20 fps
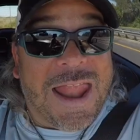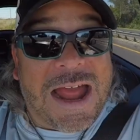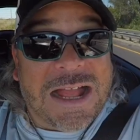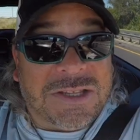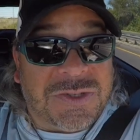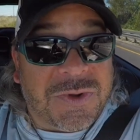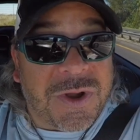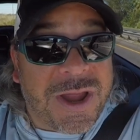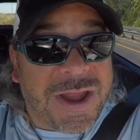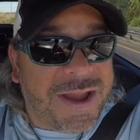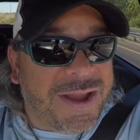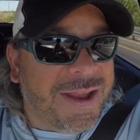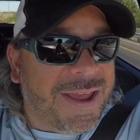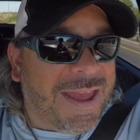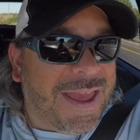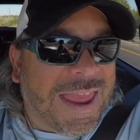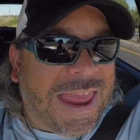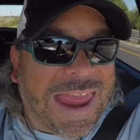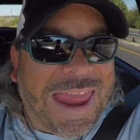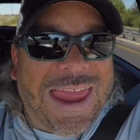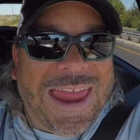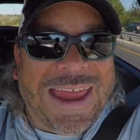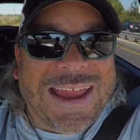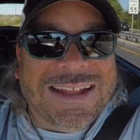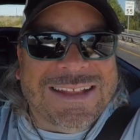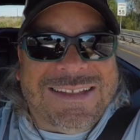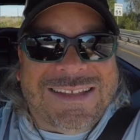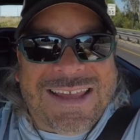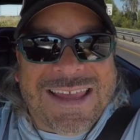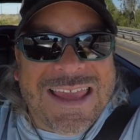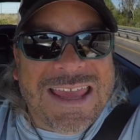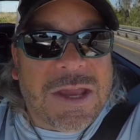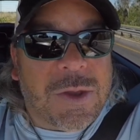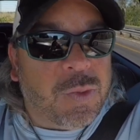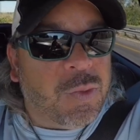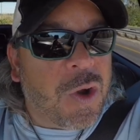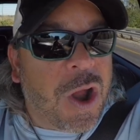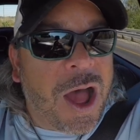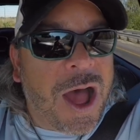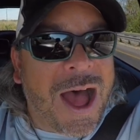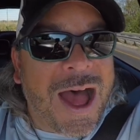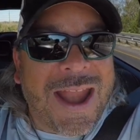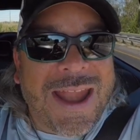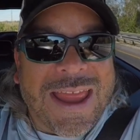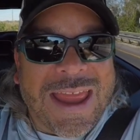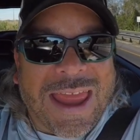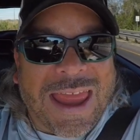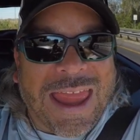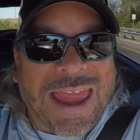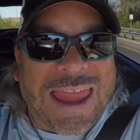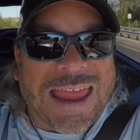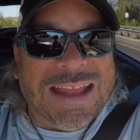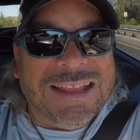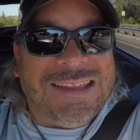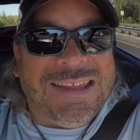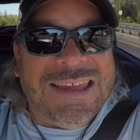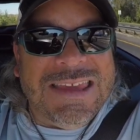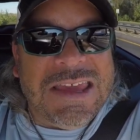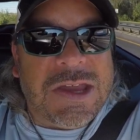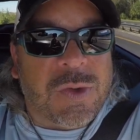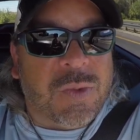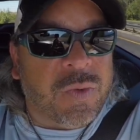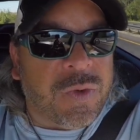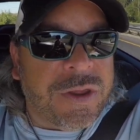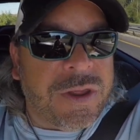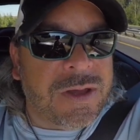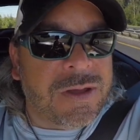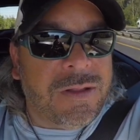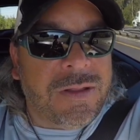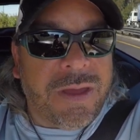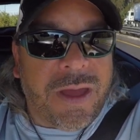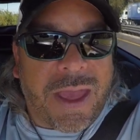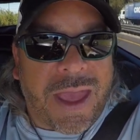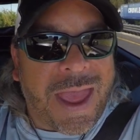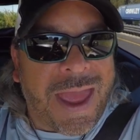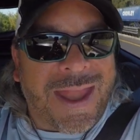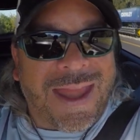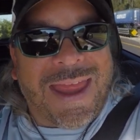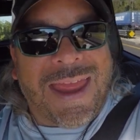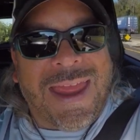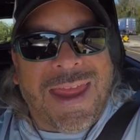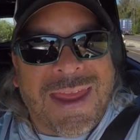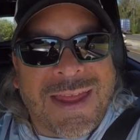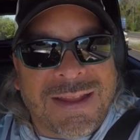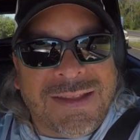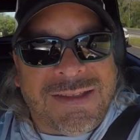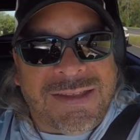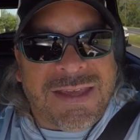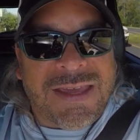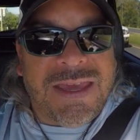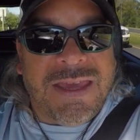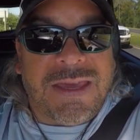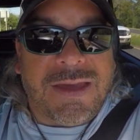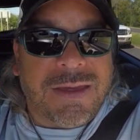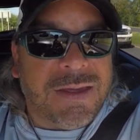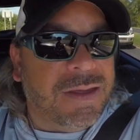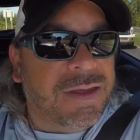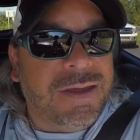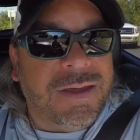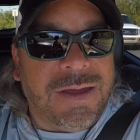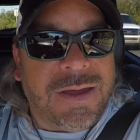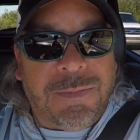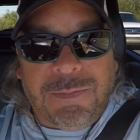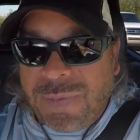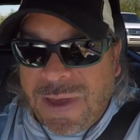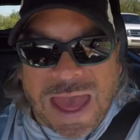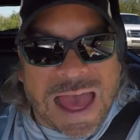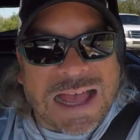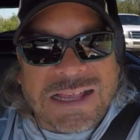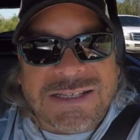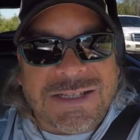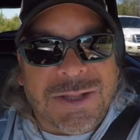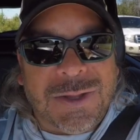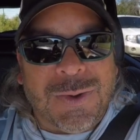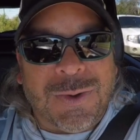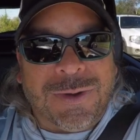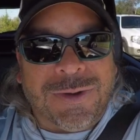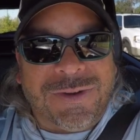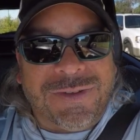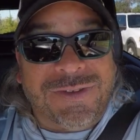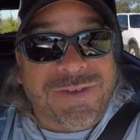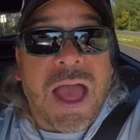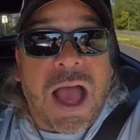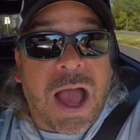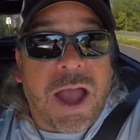That's right antique rod, antique reel, and antique bass lures.